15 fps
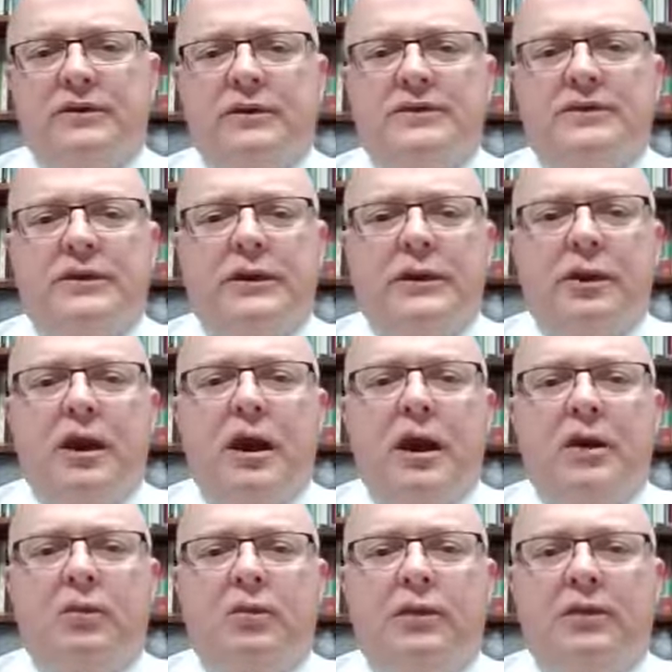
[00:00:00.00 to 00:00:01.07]
of the
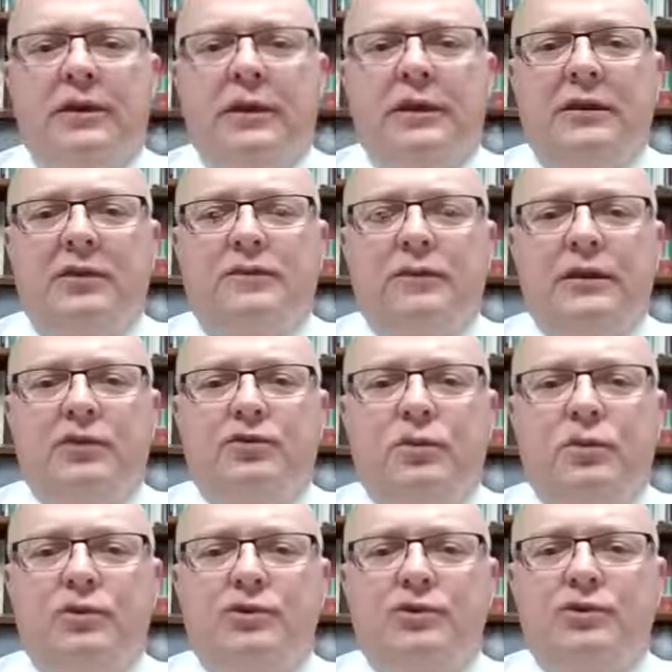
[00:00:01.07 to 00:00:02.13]
synagogue were the
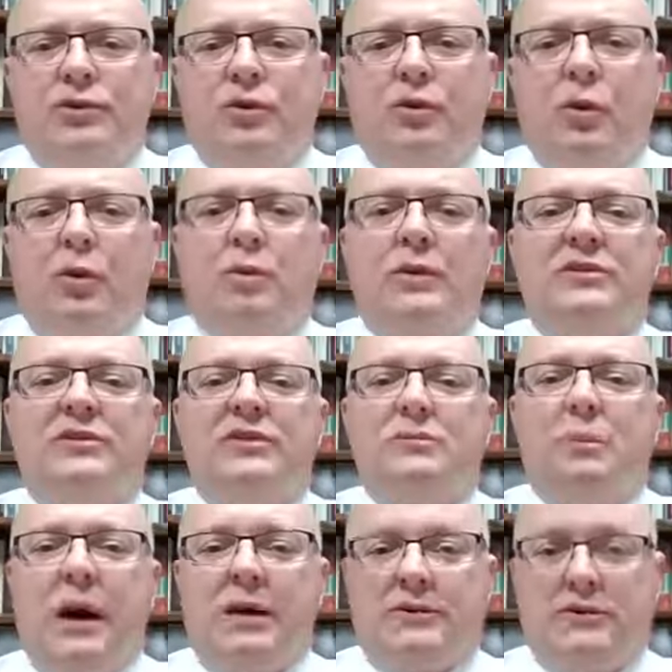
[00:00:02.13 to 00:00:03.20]
individuals who were
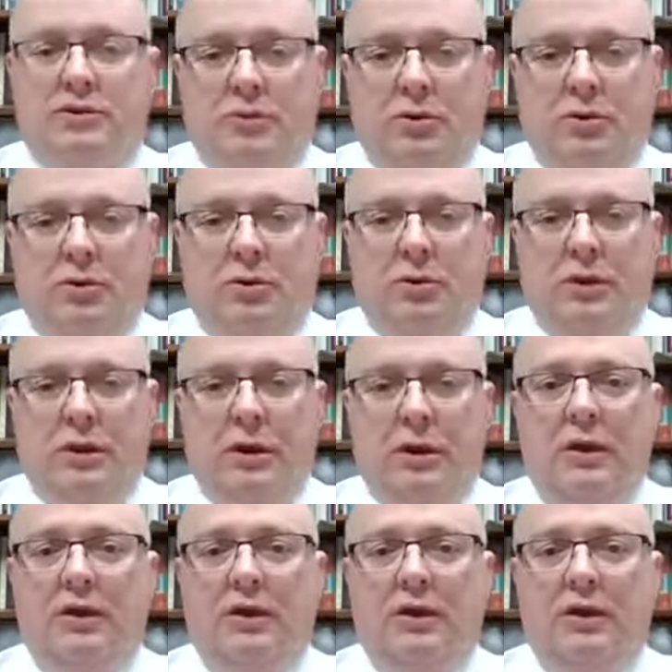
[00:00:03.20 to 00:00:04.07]
responsible